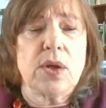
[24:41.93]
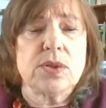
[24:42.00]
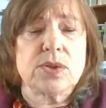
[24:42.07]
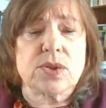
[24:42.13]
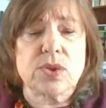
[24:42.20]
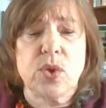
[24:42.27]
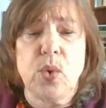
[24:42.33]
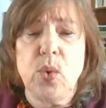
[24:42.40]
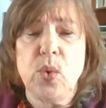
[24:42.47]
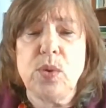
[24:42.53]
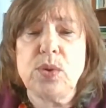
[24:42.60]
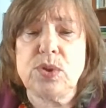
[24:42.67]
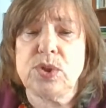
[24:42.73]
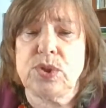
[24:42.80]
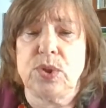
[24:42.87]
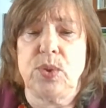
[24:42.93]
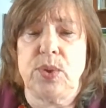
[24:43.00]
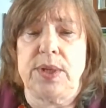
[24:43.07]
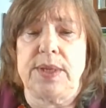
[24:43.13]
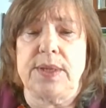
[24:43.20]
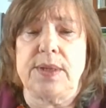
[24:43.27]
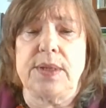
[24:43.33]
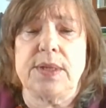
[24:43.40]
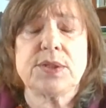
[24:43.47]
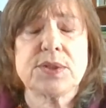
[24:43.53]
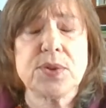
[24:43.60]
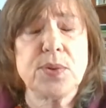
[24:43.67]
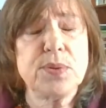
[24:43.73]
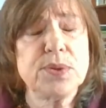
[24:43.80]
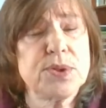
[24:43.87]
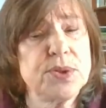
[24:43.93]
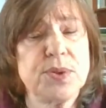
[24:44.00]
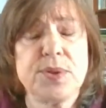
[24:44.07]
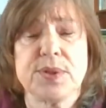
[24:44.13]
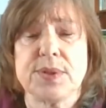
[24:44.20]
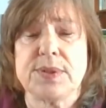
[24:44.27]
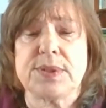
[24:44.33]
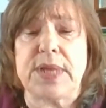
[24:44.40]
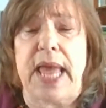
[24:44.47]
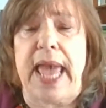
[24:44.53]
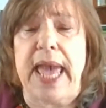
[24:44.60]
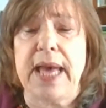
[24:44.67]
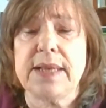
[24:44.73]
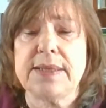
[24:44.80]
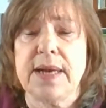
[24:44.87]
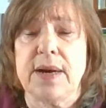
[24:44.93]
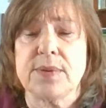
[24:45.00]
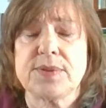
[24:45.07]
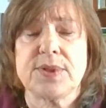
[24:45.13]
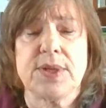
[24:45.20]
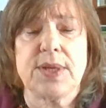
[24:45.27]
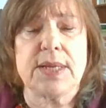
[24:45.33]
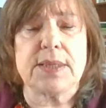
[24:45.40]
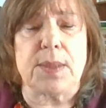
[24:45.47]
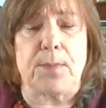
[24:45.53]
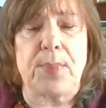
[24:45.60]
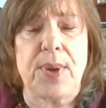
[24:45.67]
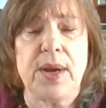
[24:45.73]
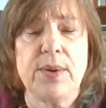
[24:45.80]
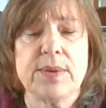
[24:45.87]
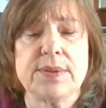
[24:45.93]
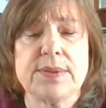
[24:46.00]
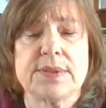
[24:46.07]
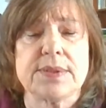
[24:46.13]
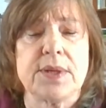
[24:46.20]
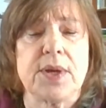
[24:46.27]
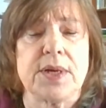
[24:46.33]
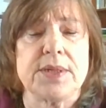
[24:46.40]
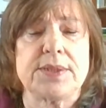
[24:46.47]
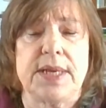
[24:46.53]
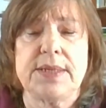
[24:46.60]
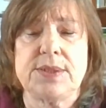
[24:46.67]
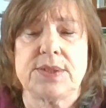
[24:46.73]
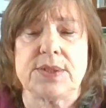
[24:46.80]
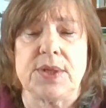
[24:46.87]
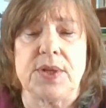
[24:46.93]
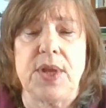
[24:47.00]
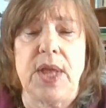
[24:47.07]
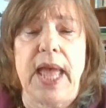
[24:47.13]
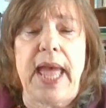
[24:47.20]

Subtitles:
School shooters act out to get the parents' attention,